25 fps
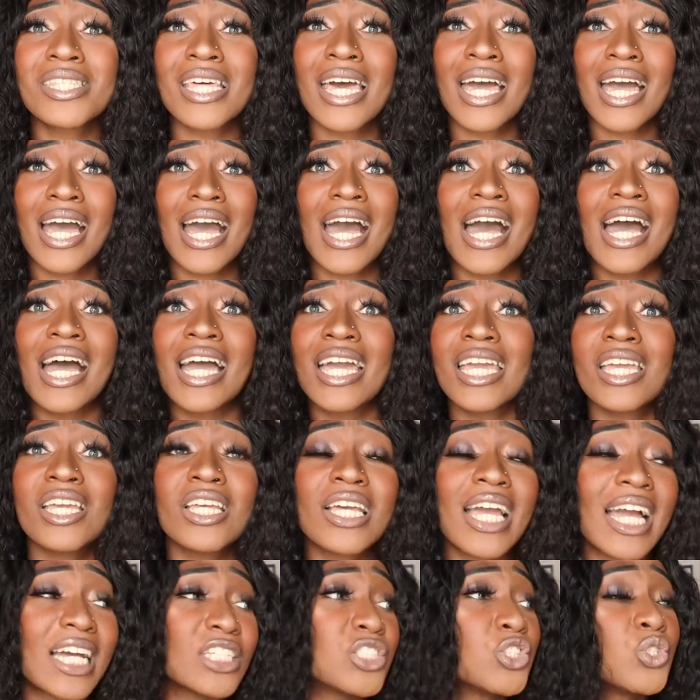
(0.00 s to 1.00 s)
that
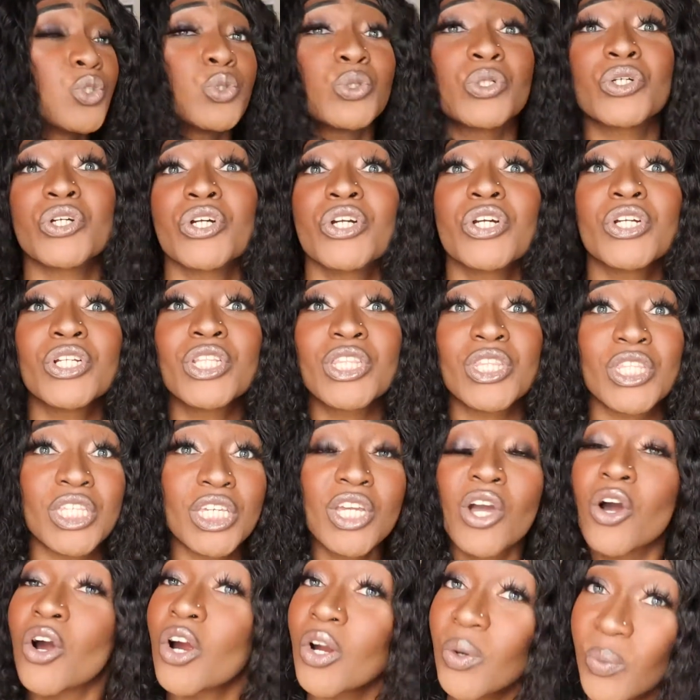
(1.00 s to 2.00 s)
I had to learn
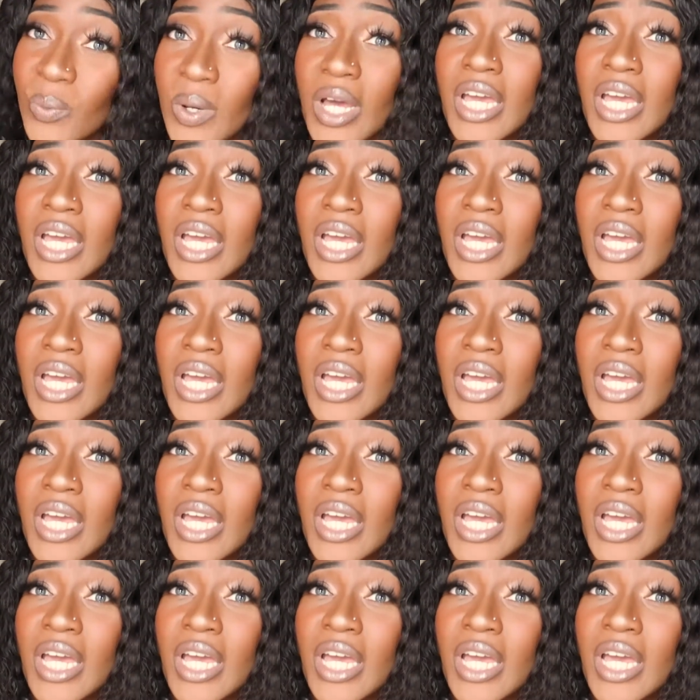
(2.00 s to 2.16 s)
the hard